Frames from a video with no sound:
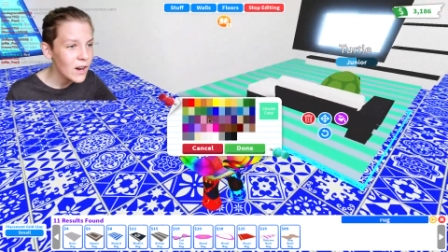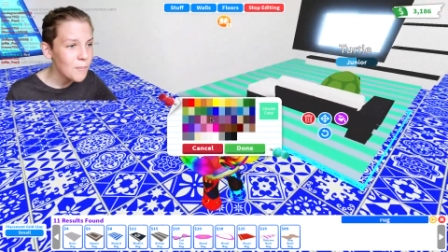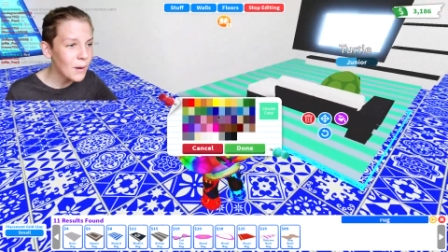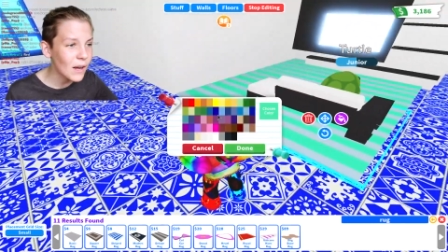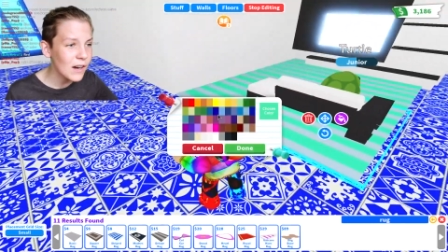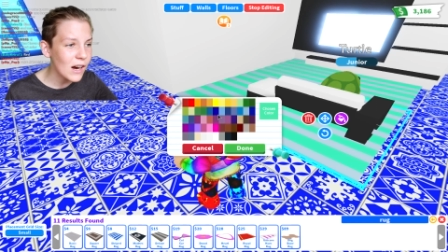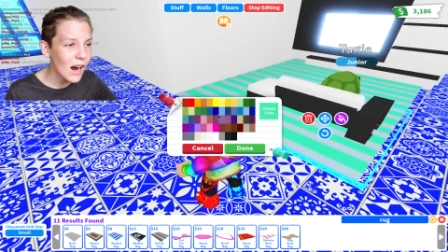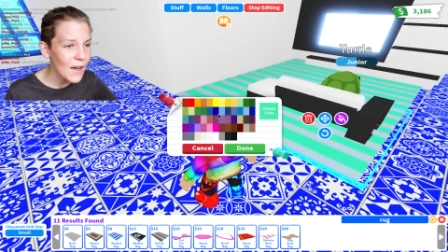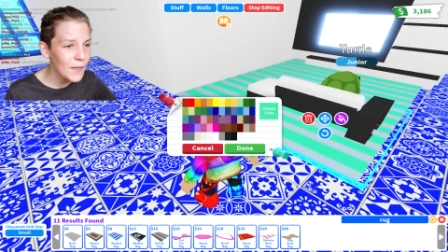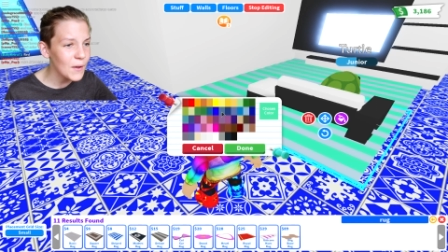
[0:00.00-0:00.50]

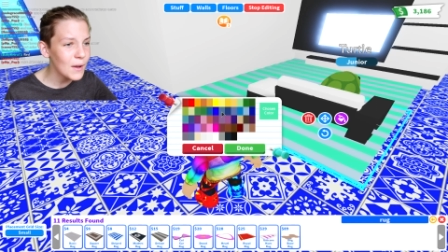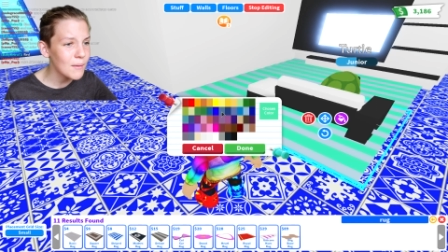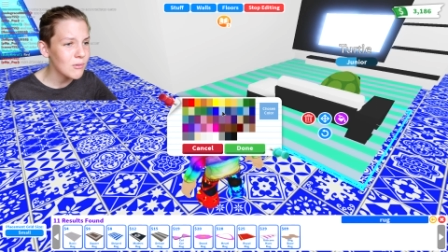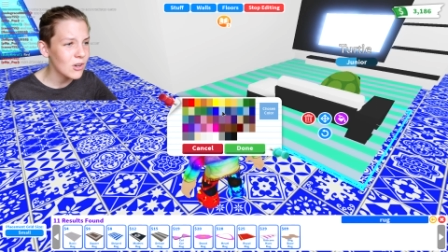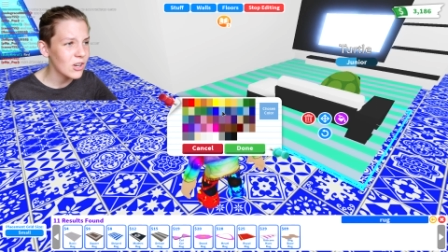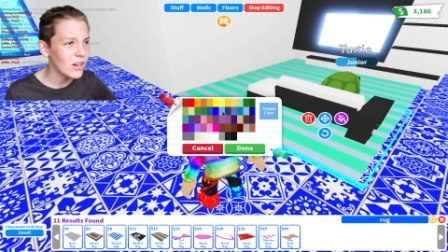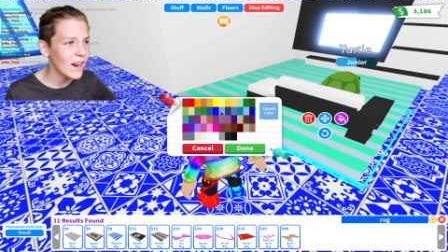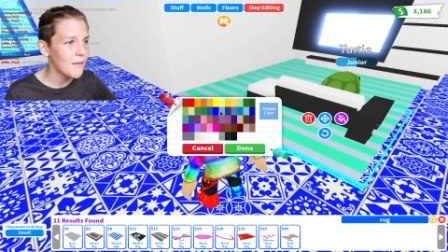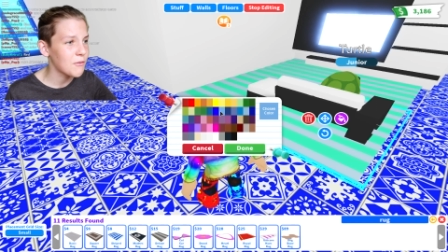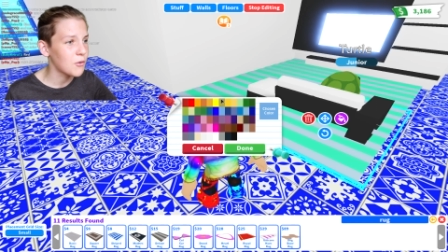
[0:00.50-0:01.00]
but I think
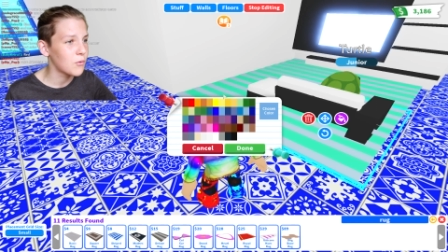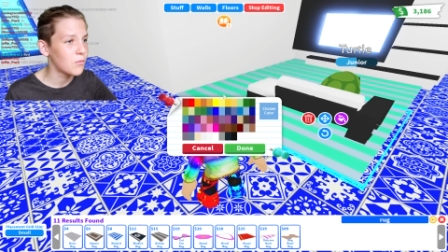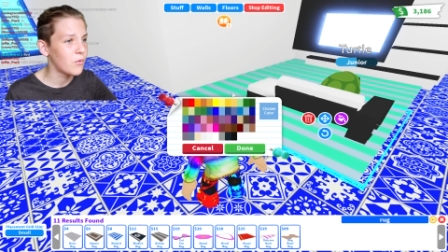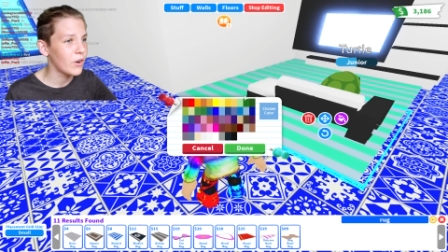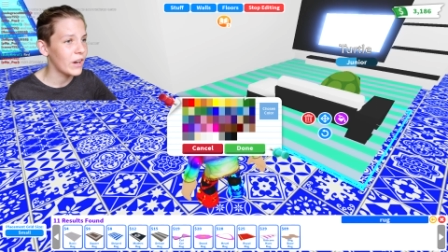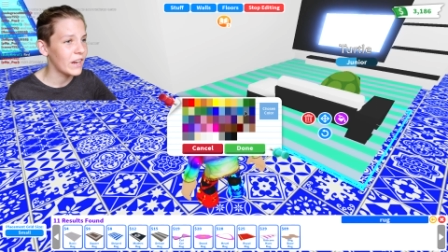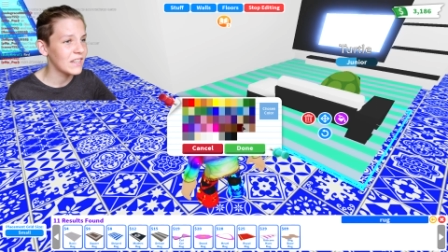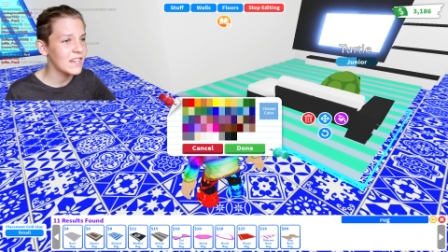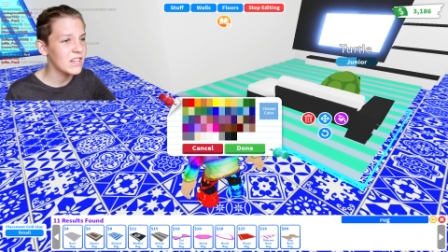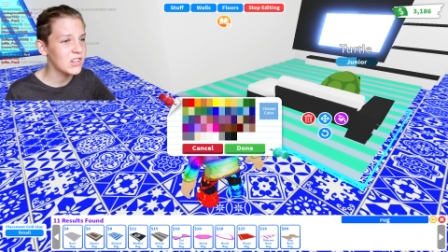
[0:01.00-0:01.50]
I'm going to have a
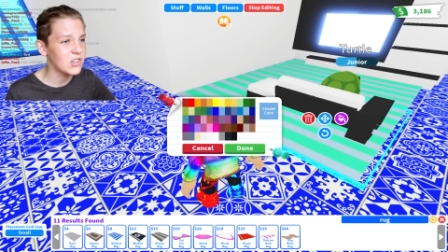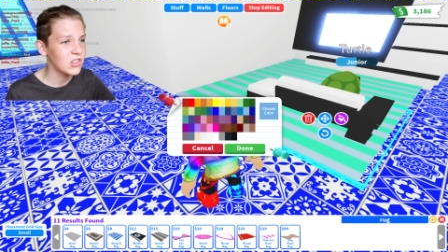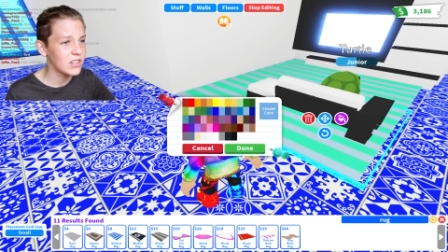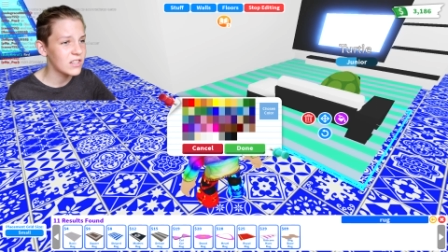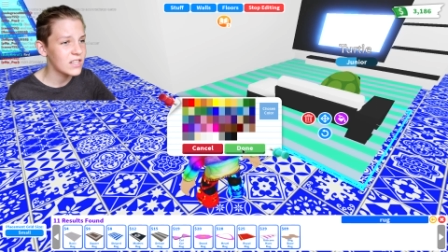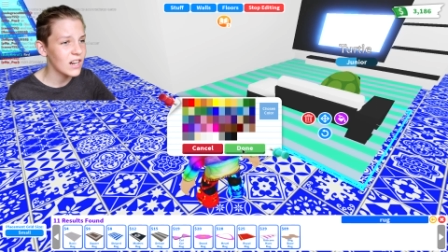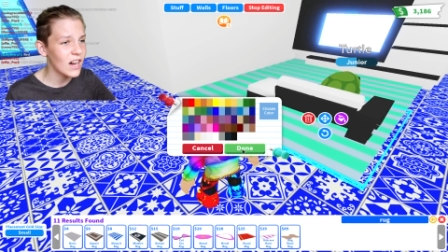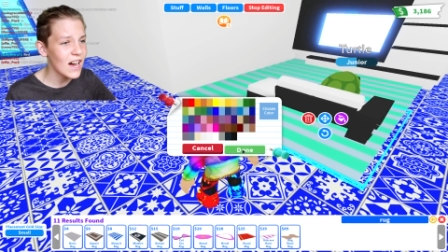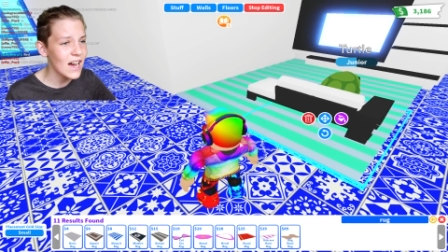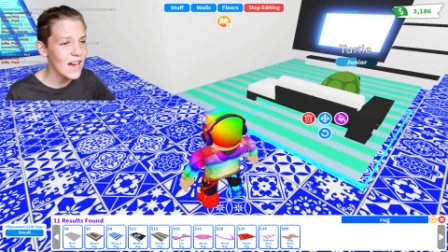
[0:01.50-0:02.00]
really
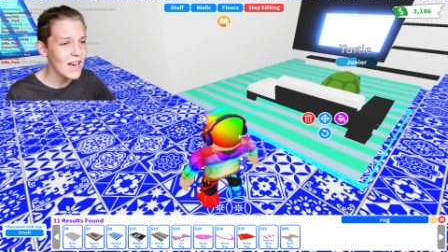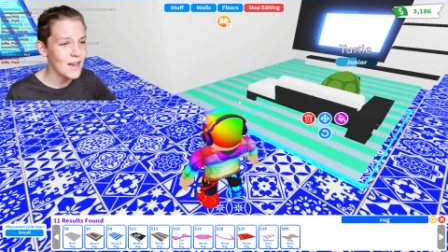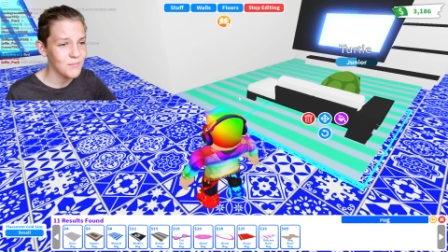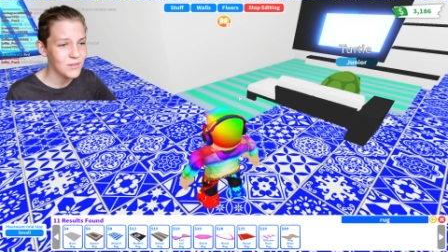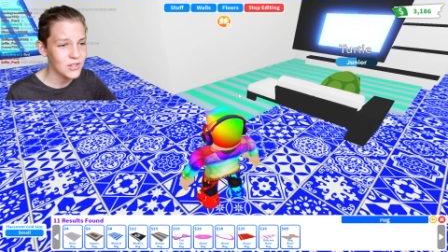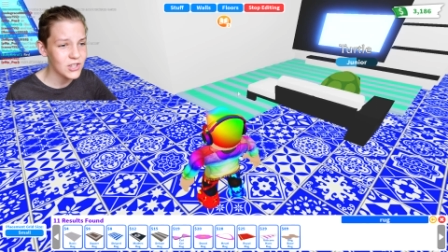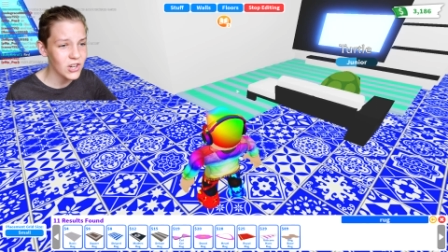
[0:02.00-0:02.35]
good time.